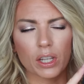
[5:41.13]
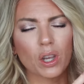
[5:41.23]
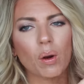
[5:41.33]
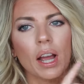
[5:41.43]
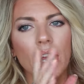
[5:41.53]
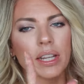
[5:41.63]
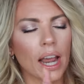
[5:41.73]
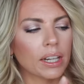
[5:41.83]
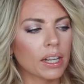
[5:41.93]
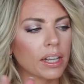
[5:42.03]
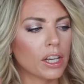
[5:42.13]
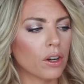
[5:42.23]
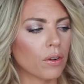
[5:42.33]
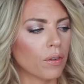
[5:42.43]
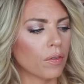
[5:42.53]
So technically
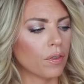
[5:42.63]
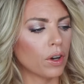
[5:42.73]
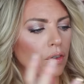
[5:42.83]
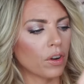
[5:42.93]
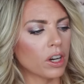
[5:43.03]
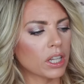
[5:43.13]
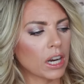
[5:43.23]
your first